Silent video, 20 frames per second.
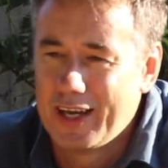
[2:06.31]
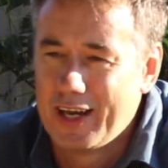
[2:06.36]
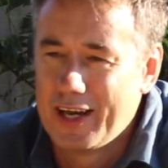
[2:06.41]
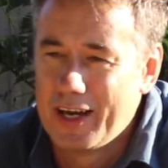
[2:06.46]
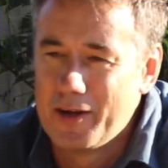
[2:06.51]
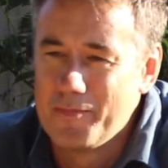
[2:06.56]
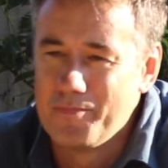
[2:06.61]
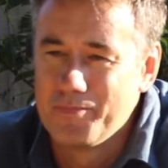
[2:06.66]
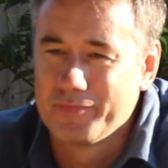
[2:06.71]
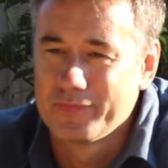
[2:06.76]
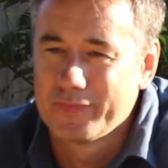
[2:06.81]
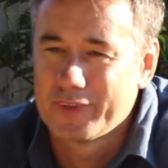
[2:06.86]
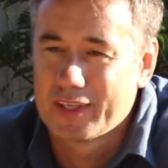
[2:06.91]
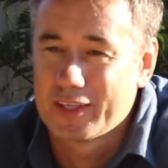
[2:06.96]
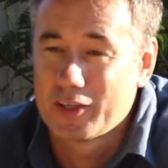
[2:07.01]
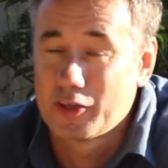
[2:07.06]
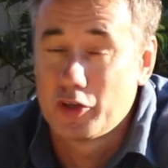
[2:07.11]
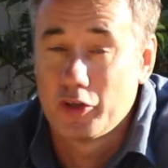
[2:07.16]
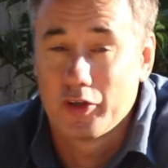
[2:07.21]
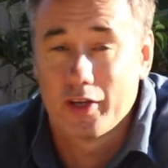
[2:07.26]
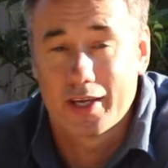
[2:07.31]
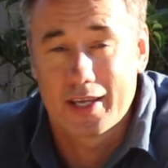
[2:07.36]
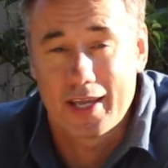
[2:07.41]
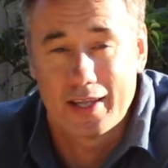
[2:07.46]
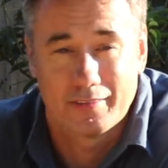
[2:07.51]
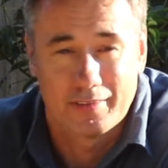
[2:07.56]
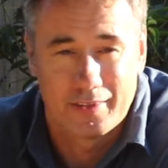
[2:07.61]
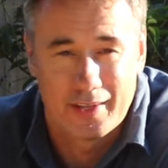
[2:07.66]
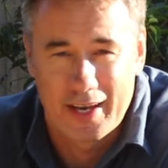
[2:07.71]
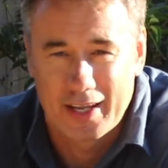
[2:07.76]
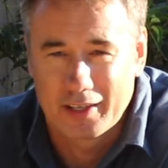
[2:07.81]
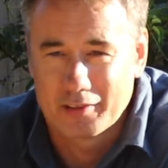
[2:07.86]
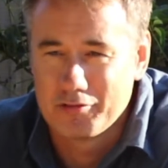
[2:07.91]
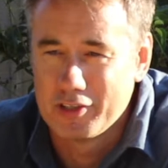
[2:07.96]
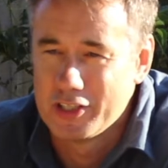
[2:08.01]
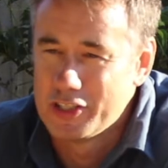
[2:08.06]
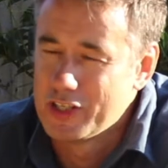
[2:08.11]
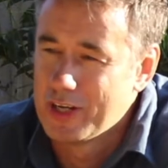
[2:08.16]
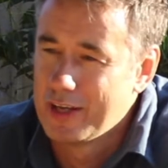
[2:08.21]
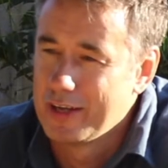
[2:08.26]
Um, could I get to the next
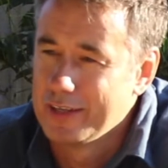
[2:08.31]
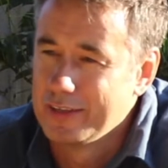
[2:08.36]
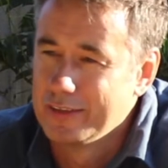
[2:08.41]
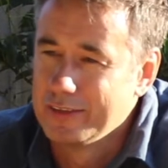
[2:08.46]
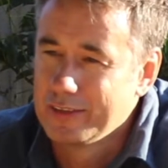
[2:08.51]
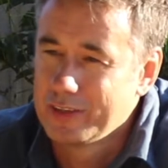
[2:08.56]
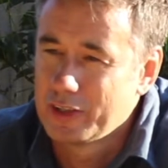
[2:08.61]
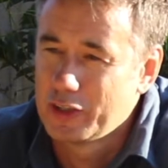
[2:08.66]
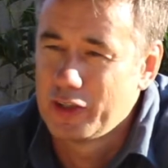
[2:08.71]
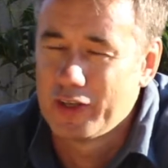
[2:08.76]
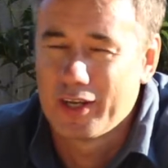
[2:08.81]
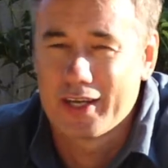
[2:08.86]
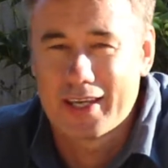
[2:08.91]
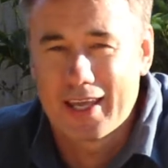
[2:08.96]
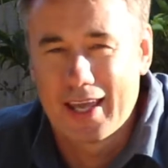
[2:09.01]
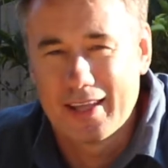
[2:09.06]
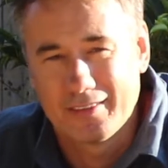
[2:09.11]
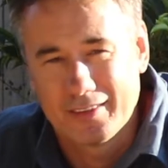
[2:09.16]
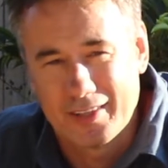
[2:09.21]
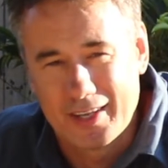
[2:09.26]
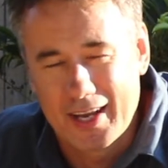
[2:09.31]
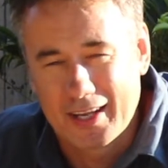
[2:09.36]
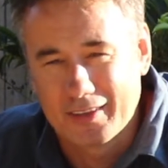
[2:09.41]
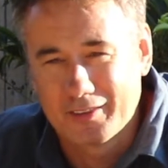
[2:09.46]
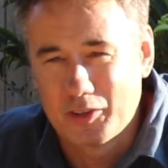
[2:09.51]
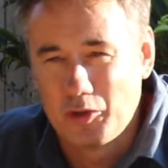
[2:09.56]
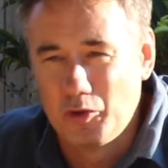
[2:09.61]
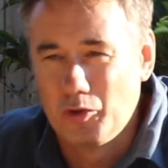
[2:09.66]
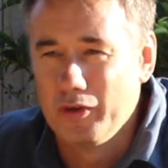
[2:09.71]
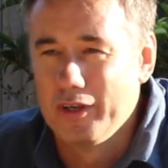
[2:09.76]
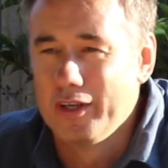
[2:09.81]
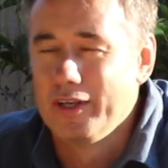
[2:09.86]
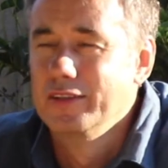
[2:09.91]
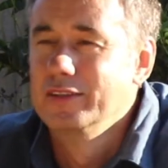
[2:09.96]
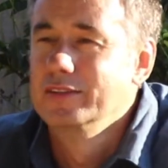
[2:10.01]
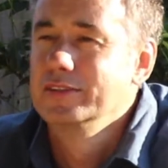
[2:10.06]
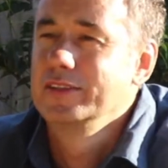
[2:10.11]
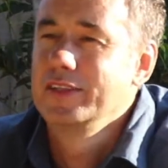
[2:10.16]
ridge line? Could I get to the next corner?